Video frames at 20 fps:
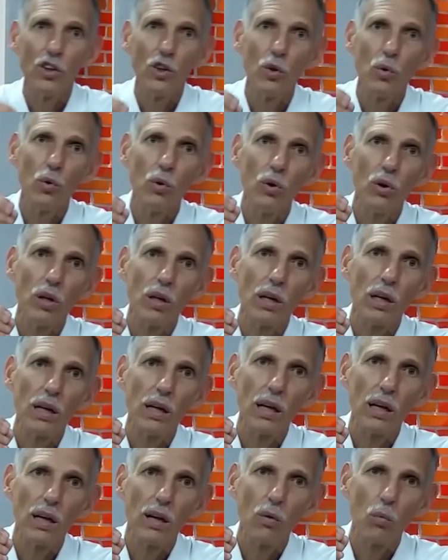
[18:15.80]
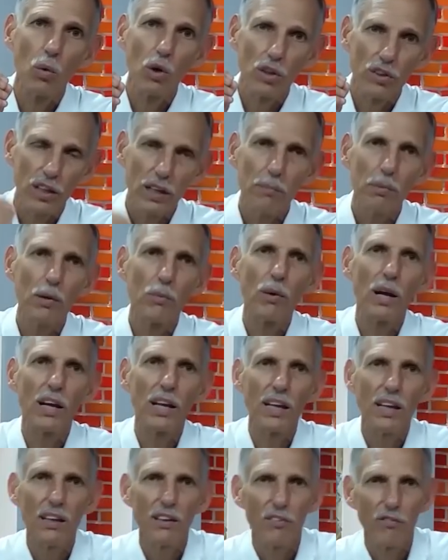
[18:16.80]
You will then be
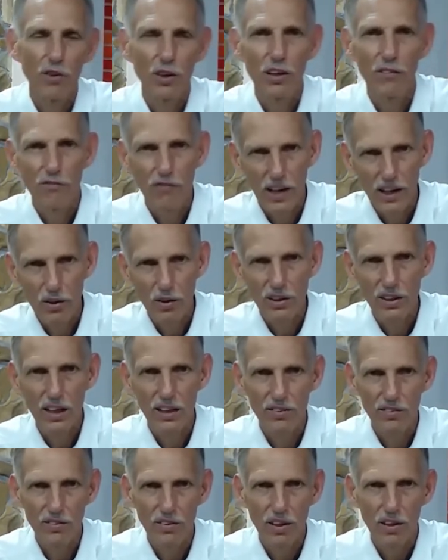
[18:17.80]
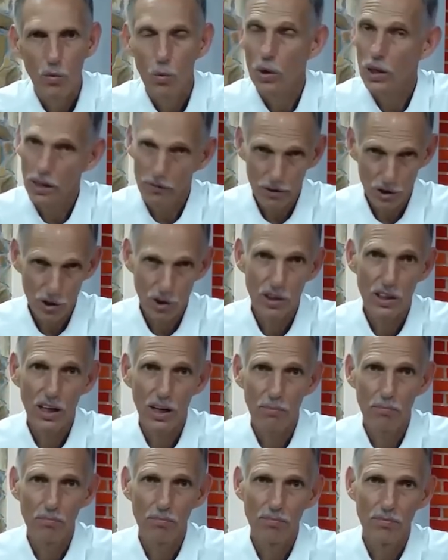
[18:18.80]
ready for the final test whenever it should
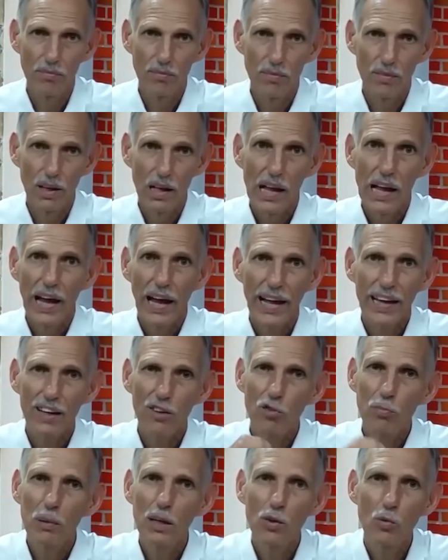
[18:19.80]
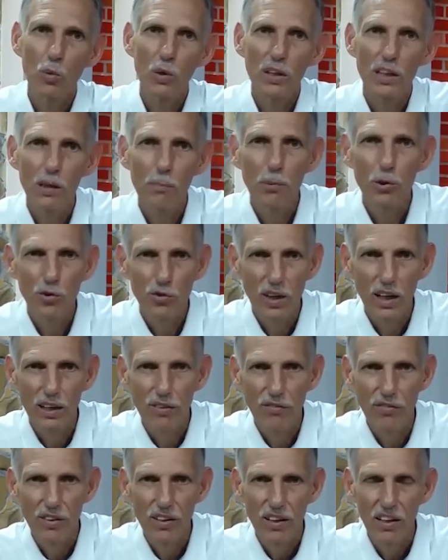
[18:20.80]
come. And his peace will keep you
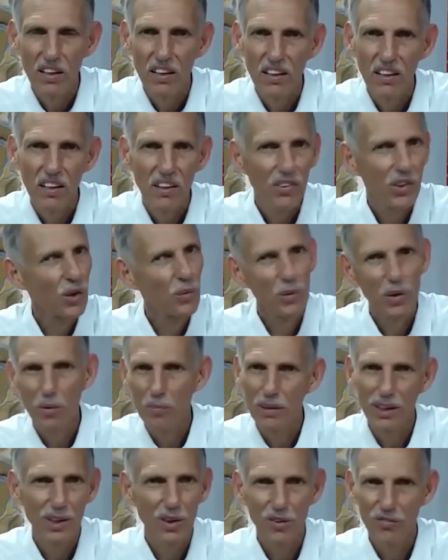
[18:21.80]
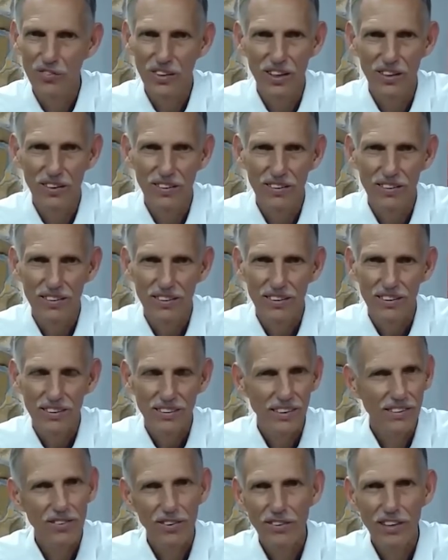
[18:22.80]
safe. There will be no fear.
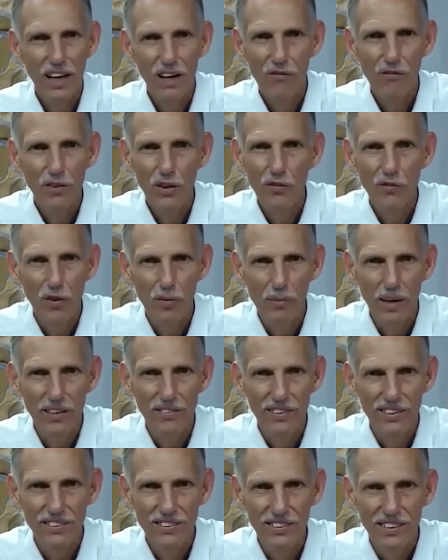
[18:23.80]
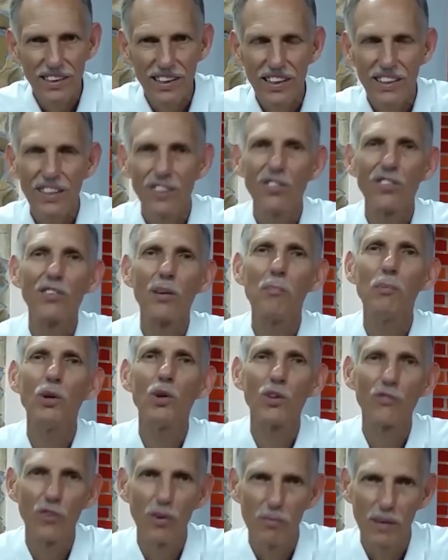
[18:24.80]
This is not a fearful message. This is a
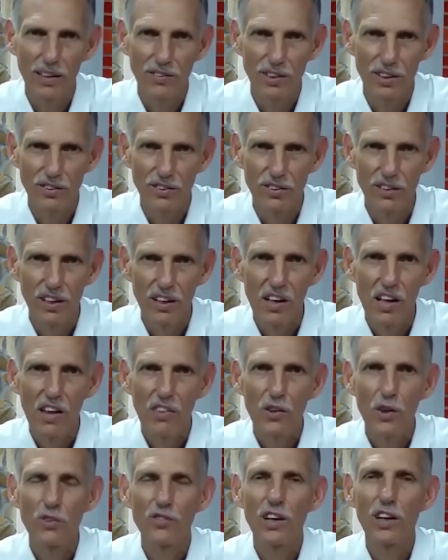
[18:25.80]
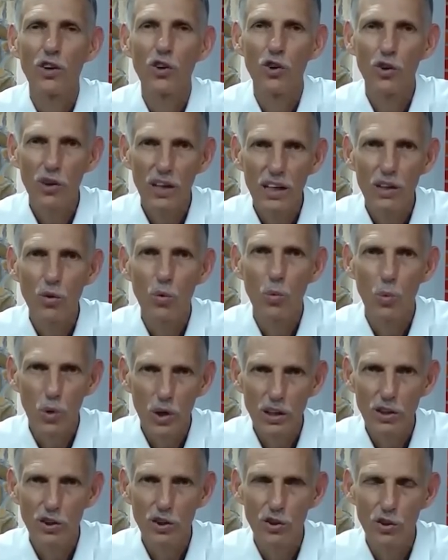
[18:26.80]
beautiful message. There's a great
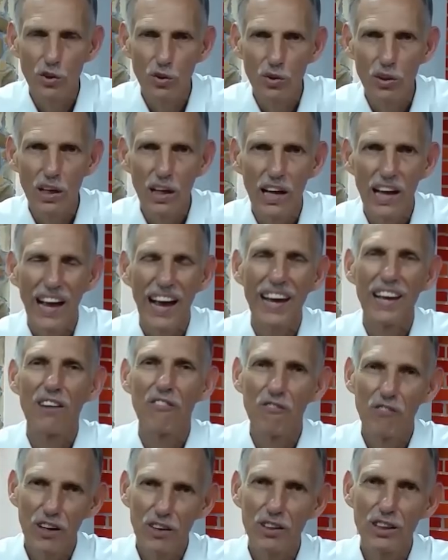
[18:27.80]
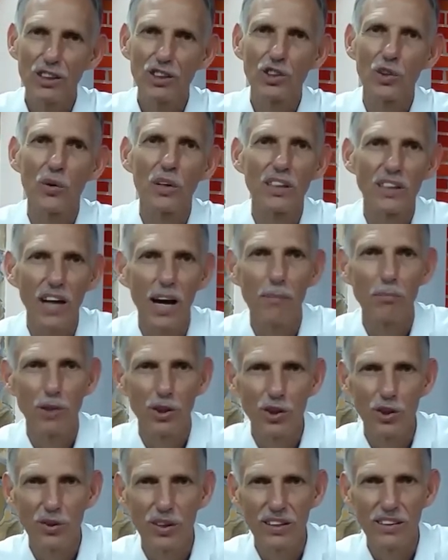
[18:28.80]
work to do and a very short time
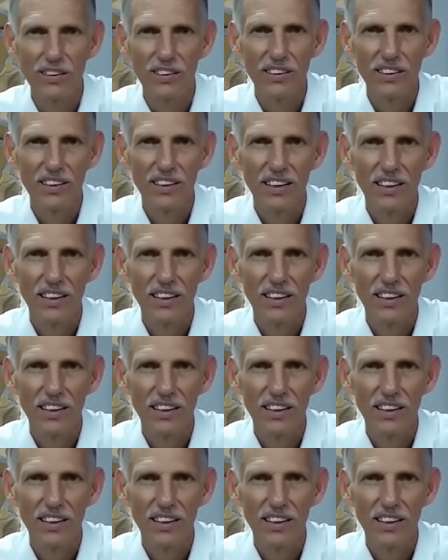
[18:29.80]
to do it.